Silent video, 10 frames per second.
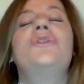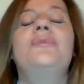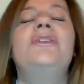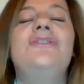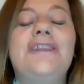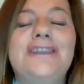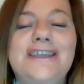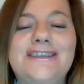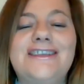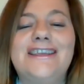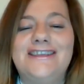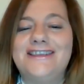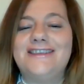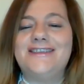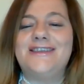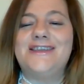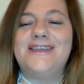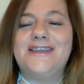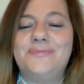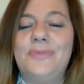For special needs, it is
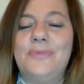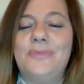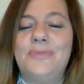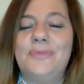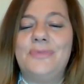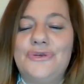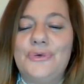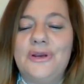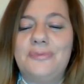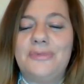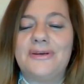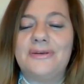important to use this tool